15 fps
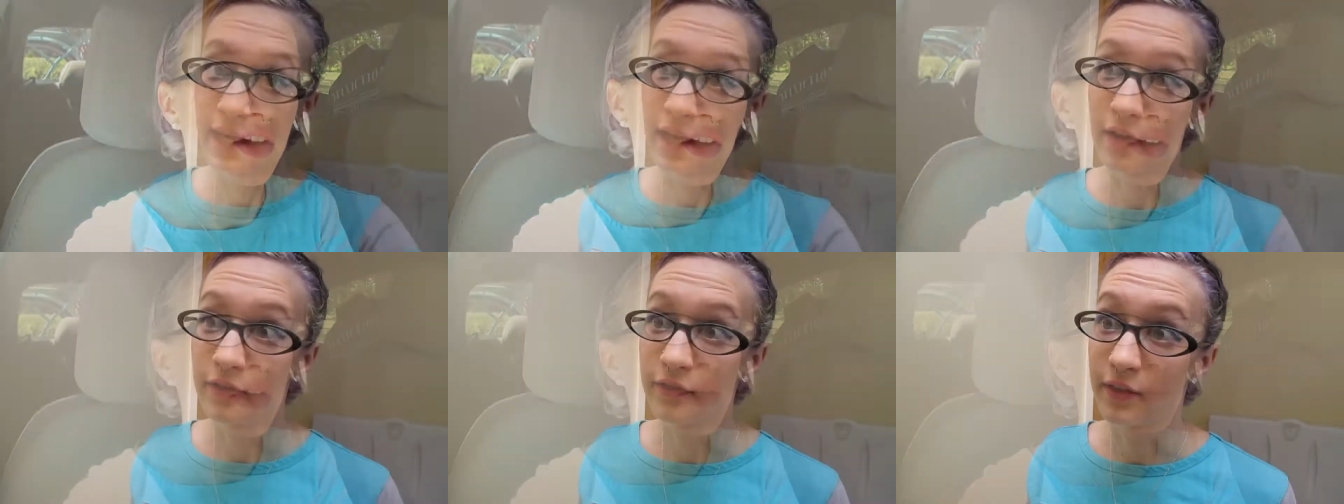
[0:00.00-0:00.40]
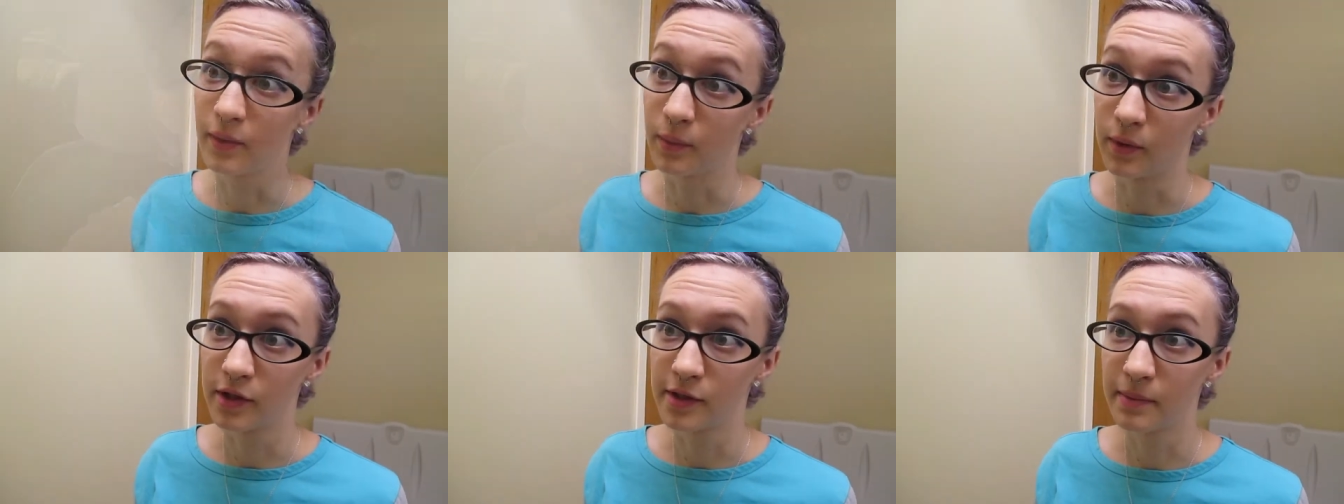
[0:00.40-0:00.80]
Now for the
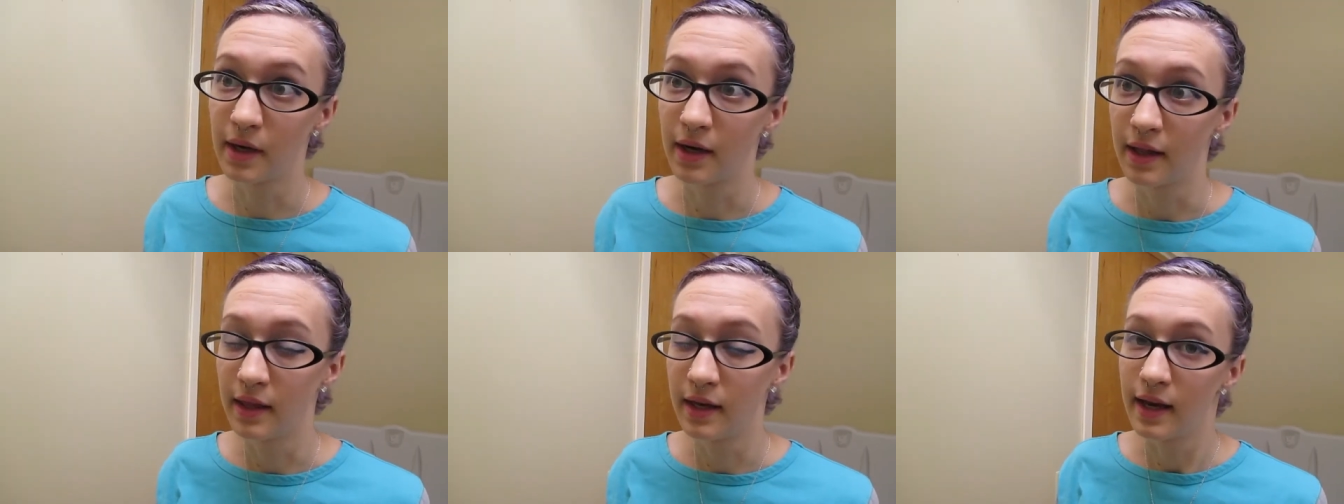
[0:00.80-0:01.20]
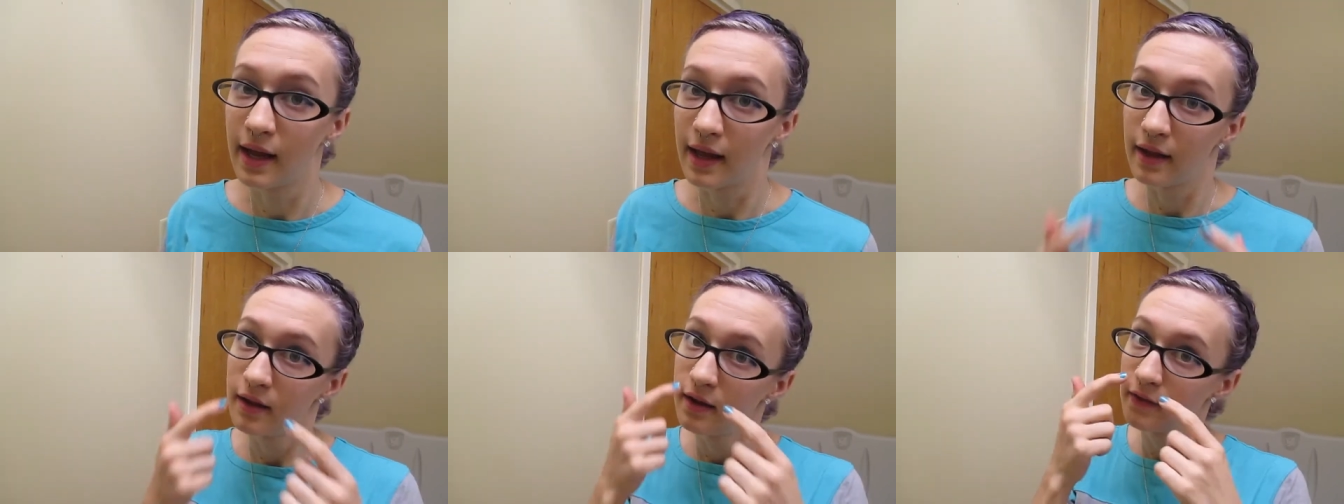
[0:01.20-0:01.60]
worst part of the
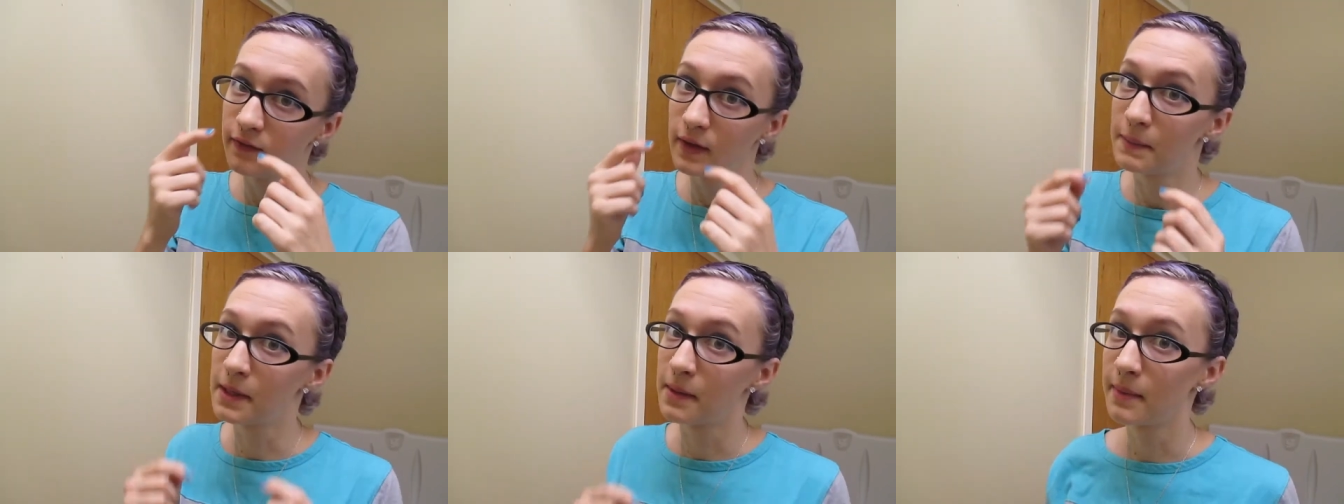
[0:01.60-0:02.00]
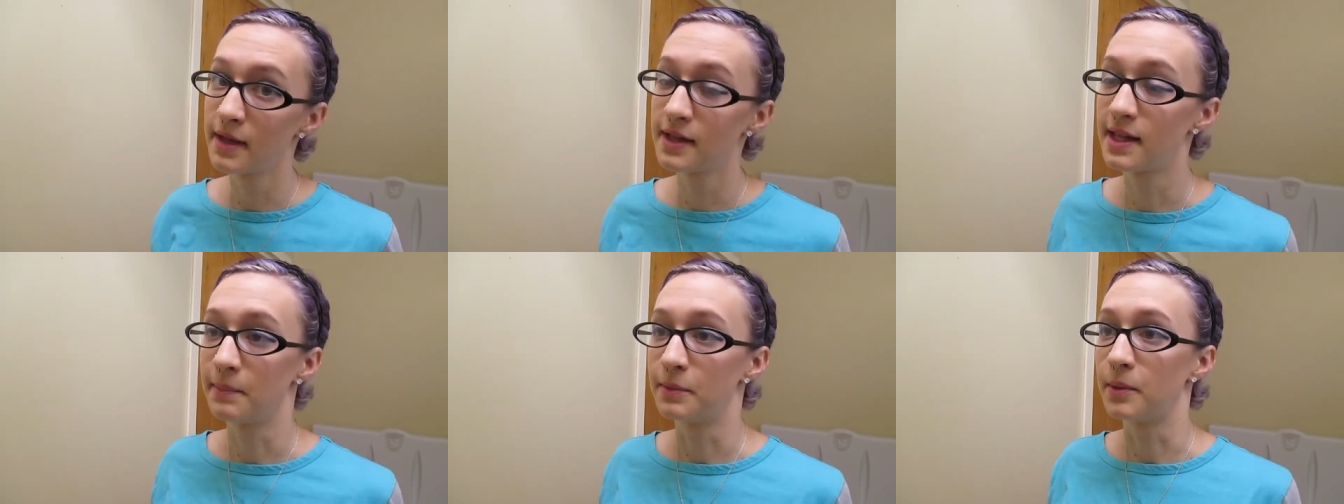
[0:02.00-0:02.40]
day, lifting
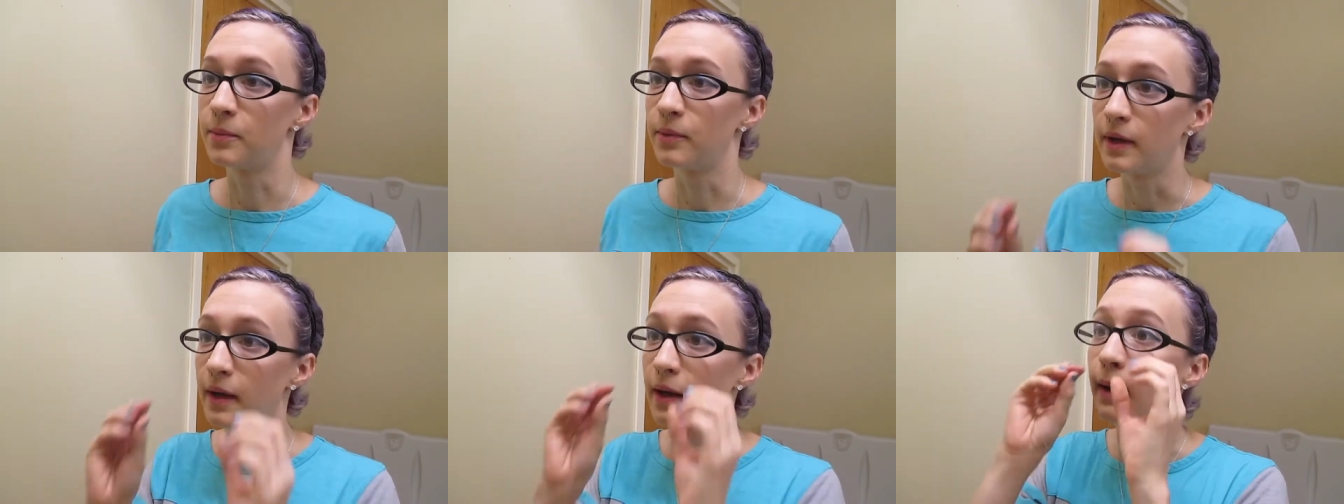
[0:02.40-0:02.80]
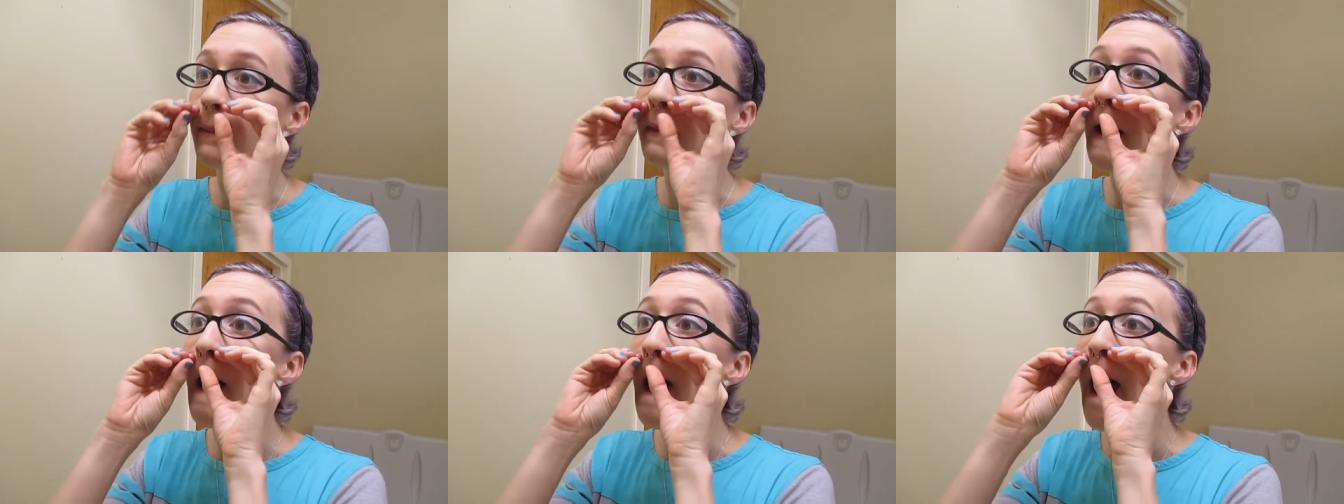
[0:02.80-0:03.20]
my septum ring up.